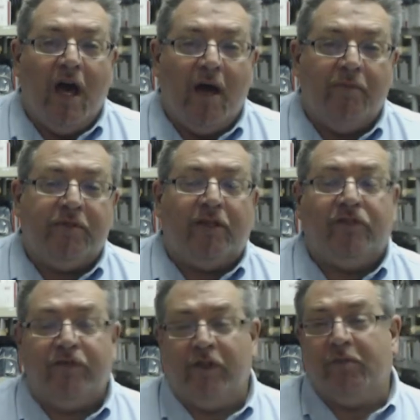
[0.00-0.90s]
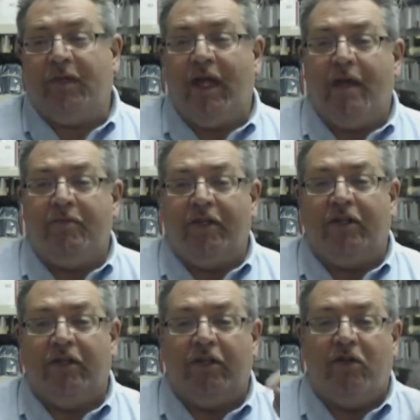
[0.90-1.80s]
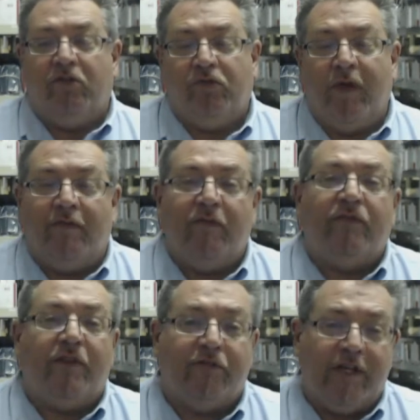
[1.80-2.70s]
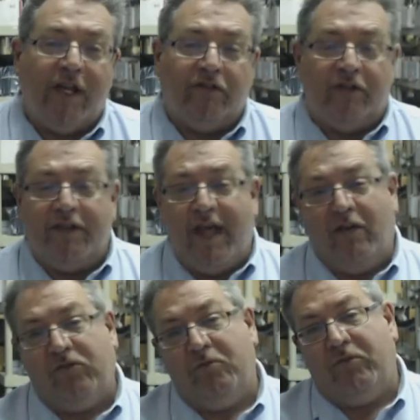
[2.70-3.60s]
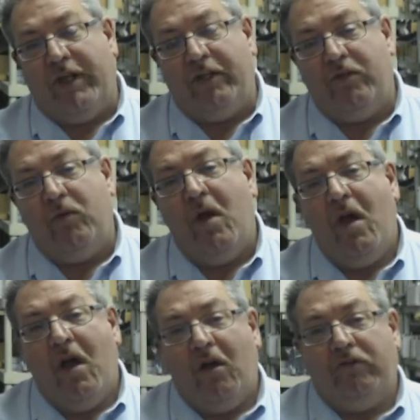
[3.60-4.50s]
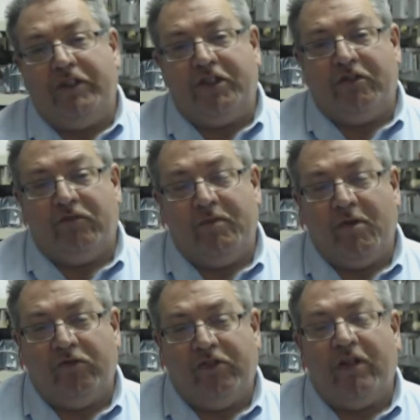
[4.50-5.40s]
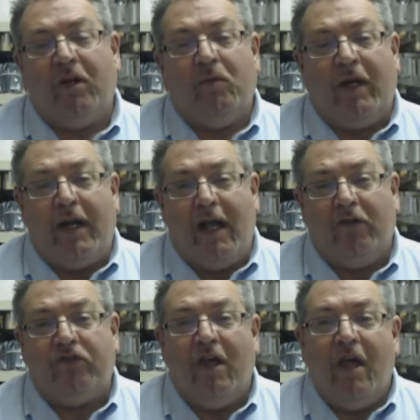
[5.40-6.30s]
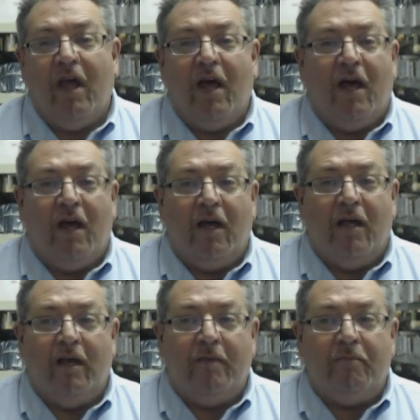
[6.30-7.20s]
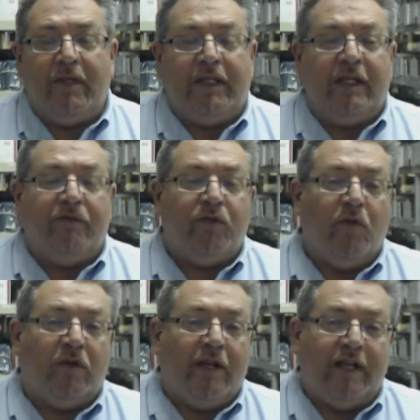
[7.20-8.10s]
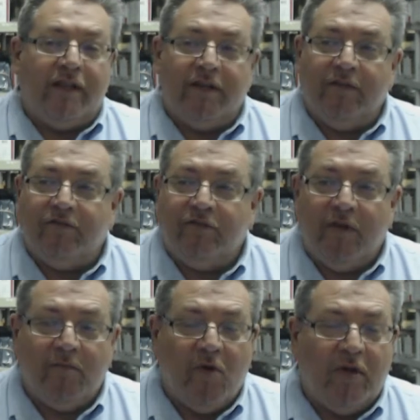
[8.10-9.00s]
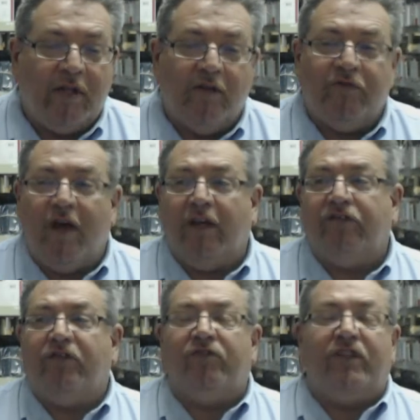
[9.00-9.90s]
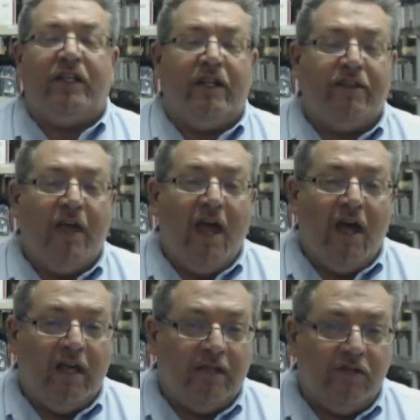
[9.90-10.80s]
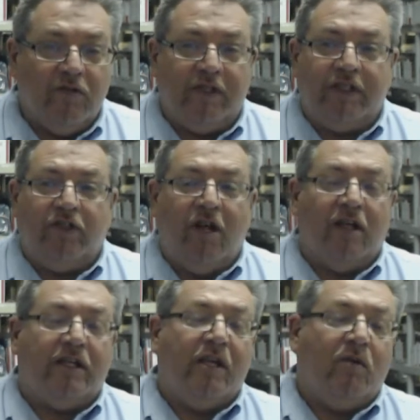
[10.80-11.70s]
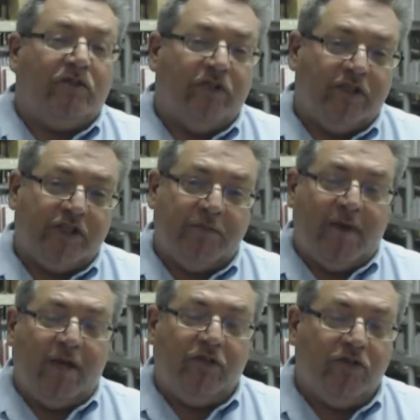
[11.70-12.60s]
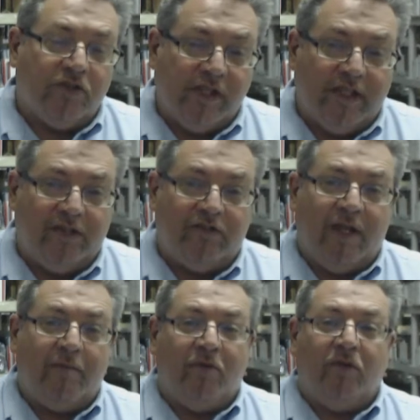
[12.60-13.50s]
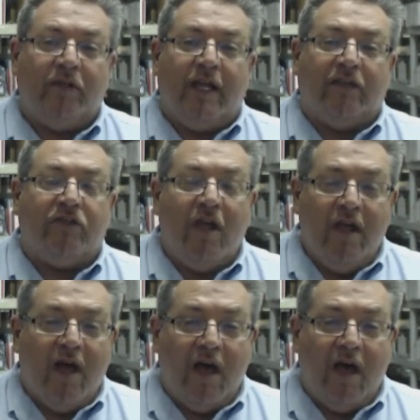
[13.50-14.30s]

Uh, plus, if you look behind me, you're going to notice we have over 300,000 brand new original remotes in our warehouse, uh, meaning if you order anything from AudioVox to Zenith, including your Onkyo. It's going to ship out usually the same or next